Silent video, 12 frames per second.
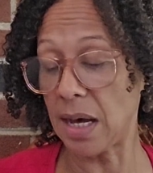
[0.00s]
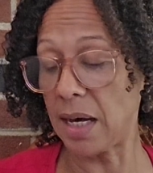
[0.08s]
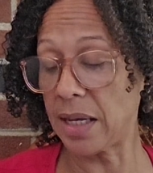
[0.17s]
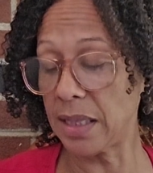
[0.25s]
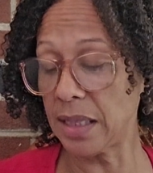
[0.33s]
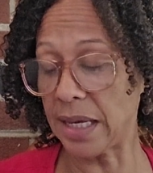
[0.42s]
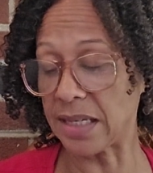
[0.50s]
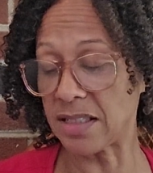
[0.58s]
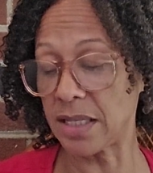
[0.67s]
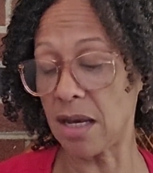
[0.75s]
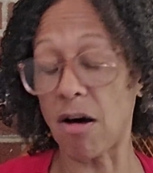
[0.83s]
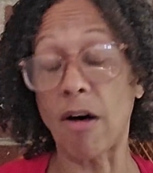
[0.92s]
unless
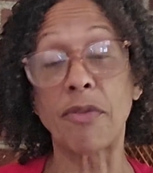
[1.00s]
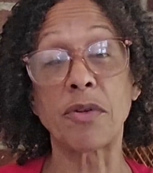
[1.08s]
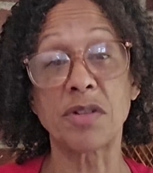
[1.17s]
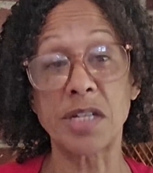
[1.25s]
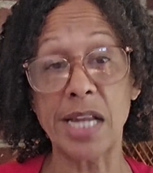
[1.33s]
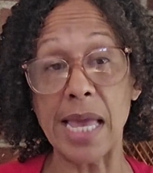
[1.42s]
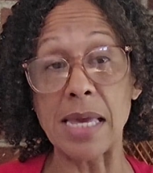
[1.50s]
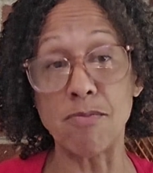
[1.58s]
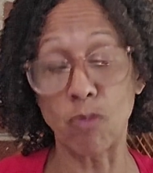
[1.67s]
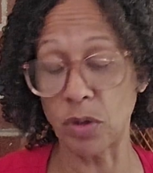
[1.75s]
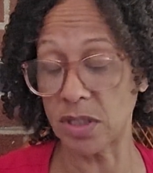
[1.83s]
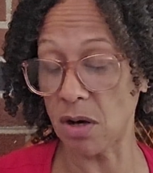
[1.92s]
the author's
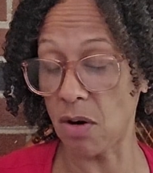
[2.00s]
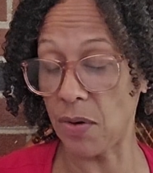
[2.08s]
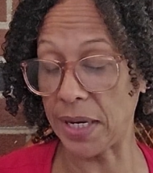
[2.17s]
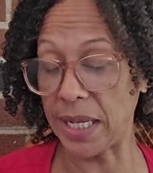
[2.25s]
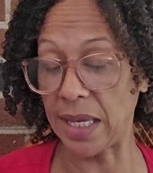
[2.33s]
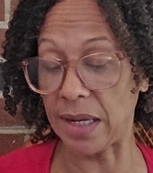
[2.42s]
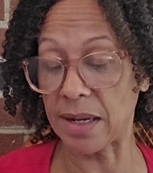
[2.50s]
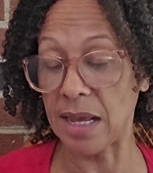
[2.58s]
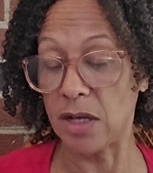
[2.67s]
name was on it,